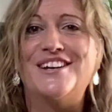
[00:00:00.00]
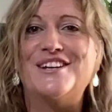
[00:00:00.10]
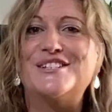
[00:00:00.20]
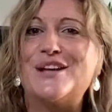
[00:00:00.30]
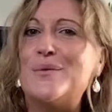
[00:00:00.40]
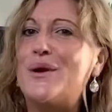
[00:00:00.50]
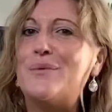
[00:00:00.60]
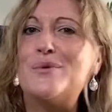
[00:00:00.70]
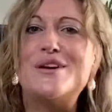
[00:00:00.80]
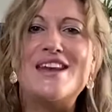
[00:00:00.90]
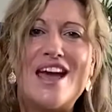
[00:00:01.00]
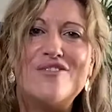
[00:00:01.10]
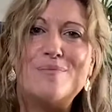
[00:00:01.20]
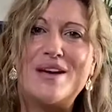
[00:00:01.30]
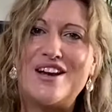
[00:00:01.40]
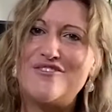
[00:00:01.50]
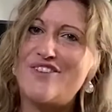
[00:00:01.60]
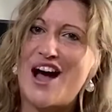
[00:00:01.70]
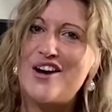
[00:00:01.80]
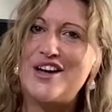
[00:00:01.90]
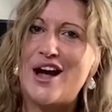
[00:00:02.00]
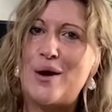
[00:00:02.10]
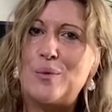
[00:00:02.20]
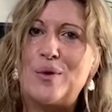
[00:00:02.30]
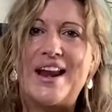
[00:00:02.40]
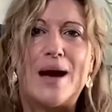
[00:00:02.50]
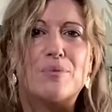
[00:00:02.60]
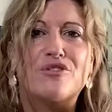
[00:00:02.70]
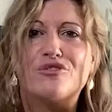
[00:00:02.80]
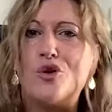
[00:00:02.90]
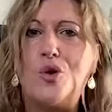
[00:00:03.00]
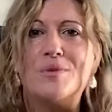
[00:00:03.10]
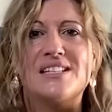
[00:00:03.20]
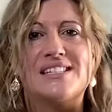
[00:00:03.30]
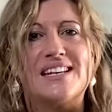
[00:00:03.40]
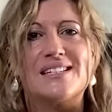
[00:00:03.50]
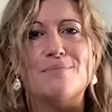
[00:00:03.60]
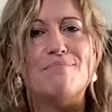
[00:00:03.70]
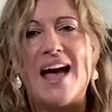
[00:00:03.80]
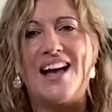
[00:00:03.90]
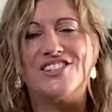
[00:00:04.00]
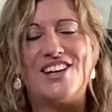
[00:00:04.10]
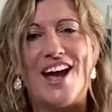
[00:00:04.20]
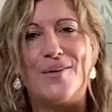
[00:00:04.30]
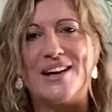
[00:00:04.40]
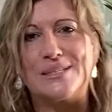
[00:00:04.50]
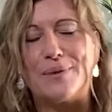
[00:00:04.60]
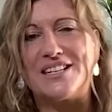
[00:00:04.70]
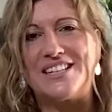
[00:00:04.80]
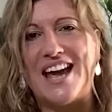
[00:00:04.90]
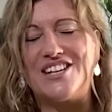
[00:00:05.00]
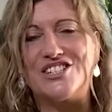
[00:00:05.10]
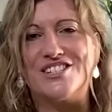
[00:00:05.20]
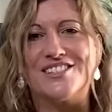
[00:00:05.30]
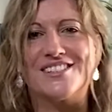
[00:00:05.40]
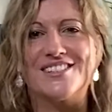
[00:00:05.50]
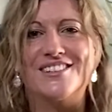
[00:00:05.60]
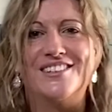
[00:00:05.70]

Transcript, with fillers: So we will never be a failure when our performance doesn't match our expectations.